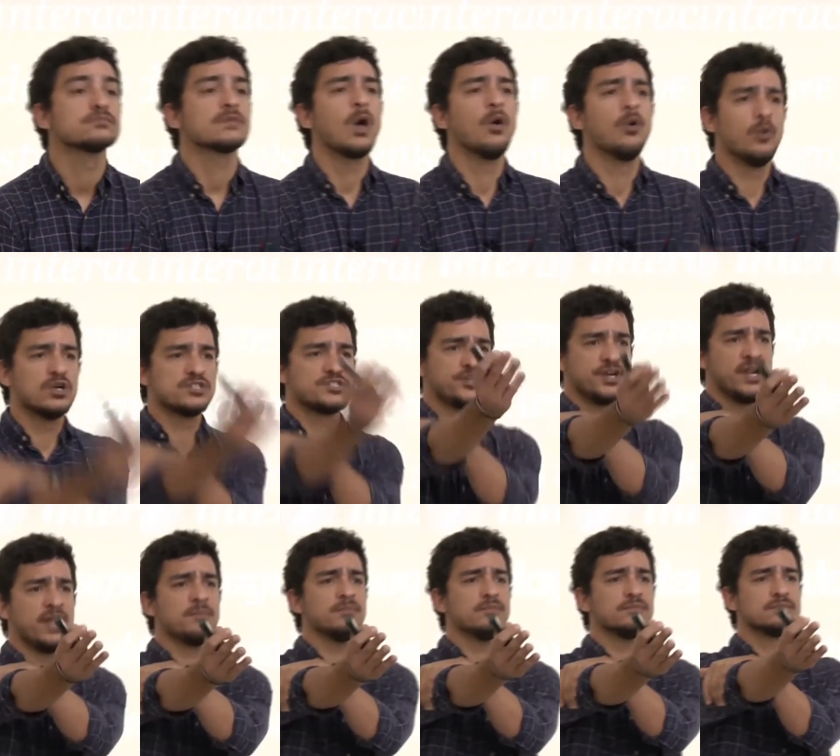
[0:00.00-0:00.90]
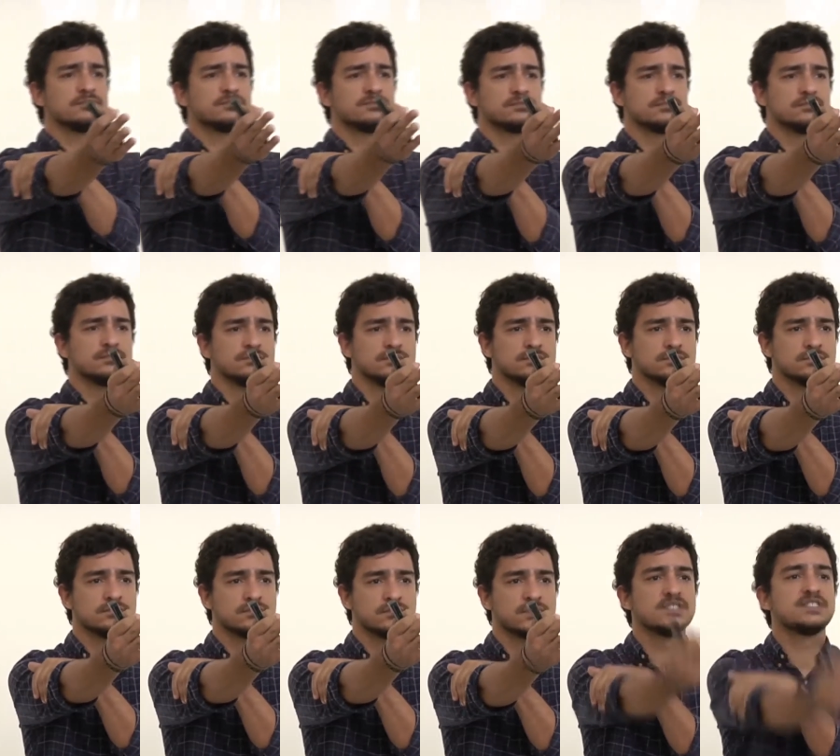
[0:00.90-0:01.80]
Oh, what's her name?
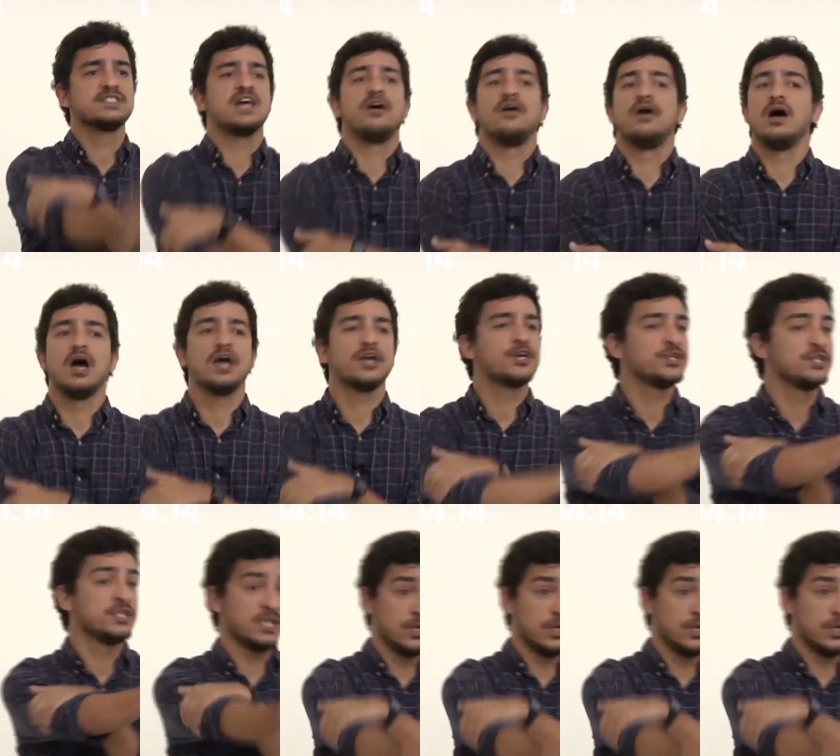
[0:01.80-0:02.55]
Sarah. I couldn't